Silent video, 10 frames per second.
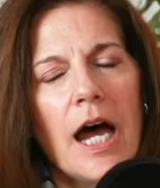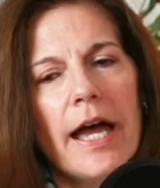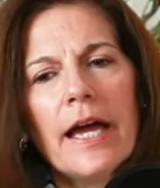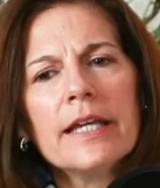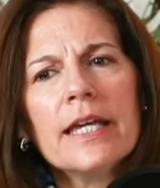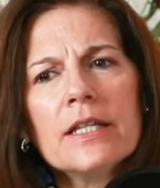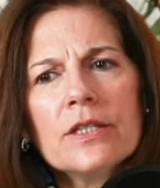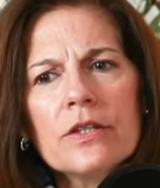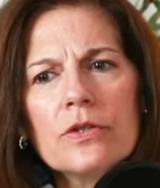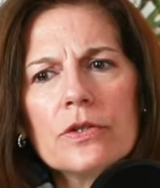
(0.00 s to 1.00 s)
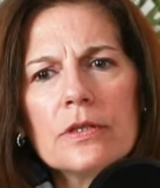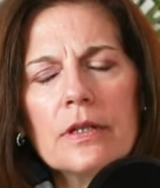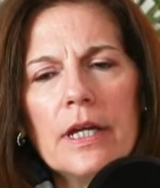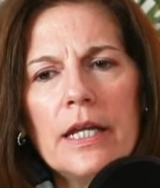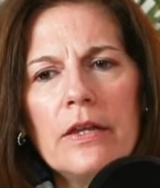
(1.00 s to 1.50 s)
I can't say there's
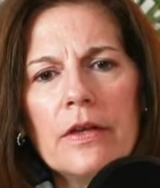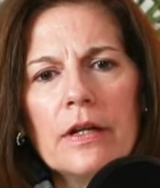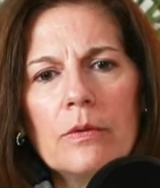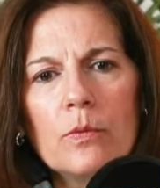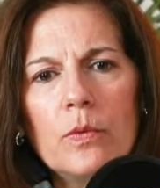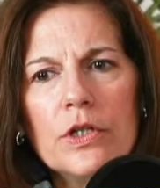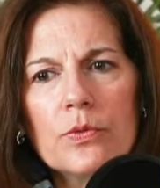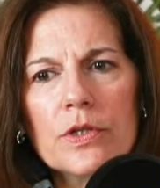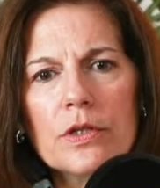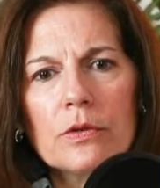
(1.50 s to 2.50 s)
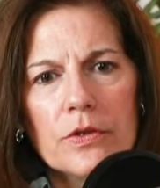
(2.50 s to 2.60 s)
any that I wish were still.